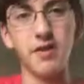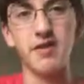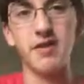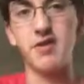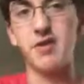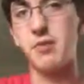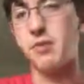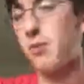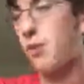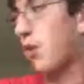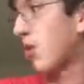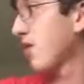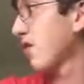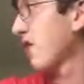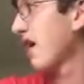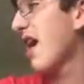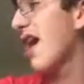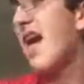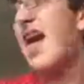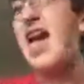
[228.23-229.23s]
Gwen to the
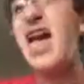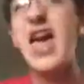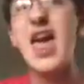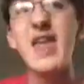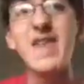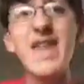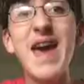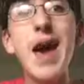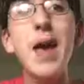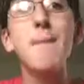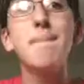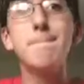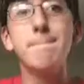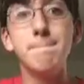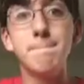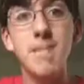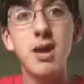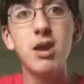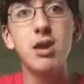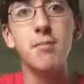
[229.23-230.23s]
board, and that
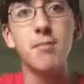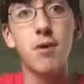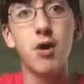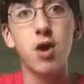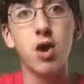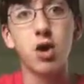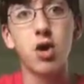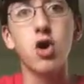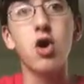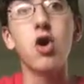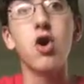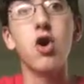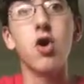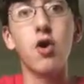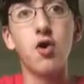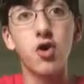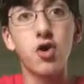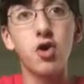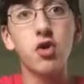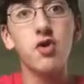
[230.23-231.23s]
metal bar
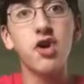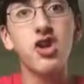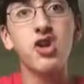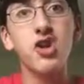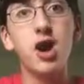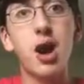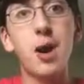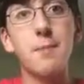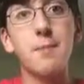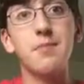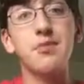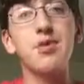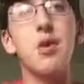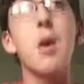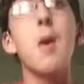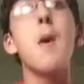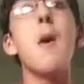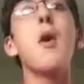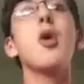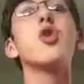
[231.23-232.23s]
literally comes
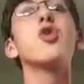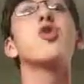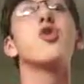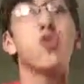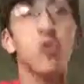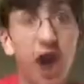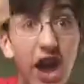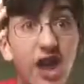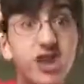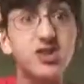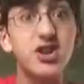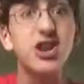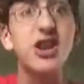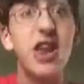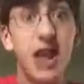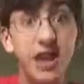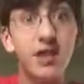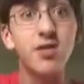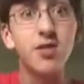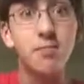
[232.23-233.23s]

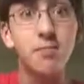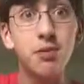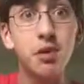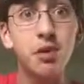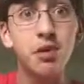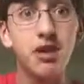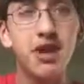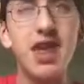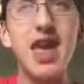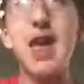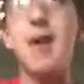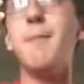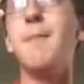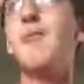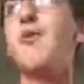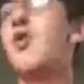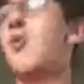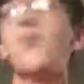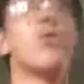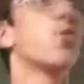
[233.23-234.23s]
crashing into the building, and
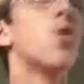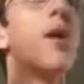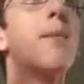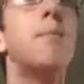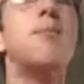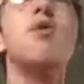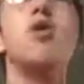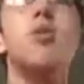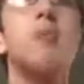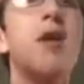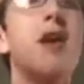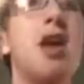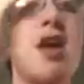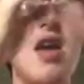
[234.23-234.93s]
boom, and boom,